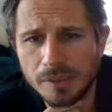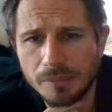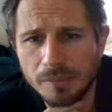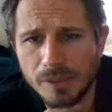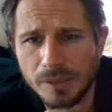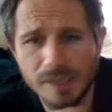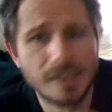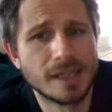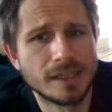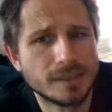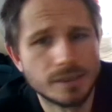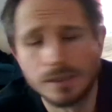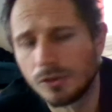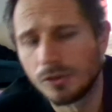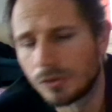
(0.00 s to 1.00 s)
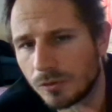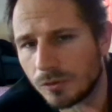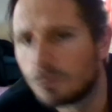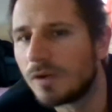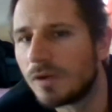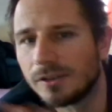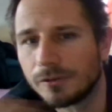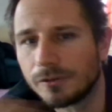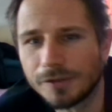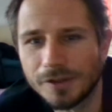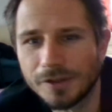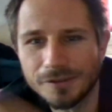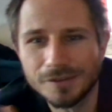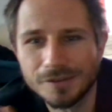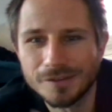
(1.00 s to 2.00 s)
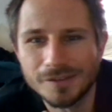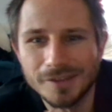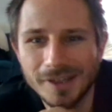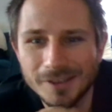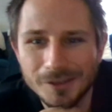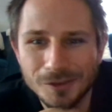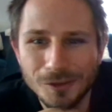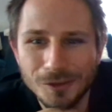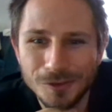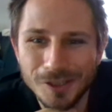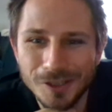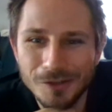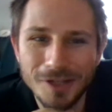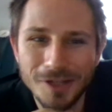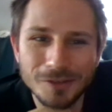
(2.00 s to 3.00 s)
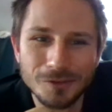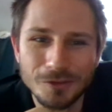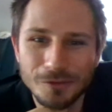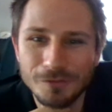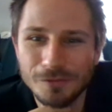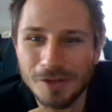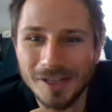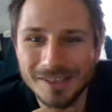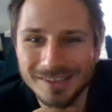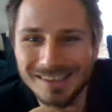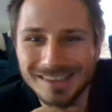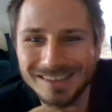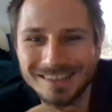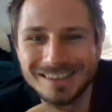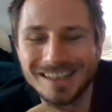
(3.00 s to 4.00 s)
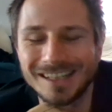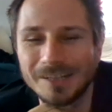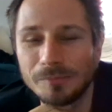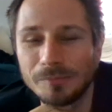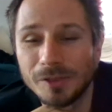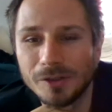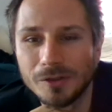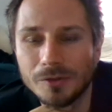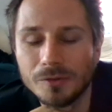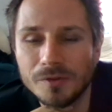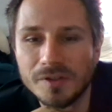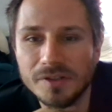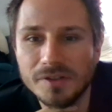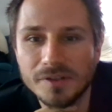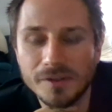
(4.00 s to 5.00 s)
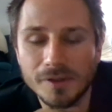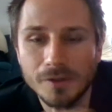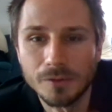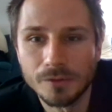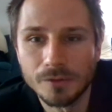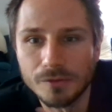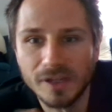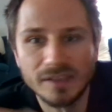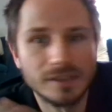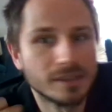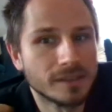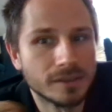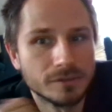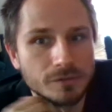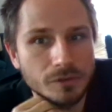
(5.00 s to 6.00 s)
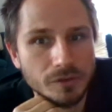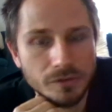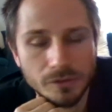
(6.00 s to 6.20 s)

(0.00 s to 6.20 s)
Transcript: Goethe or one of his, I don't know, director's friend that time. He was writing it for a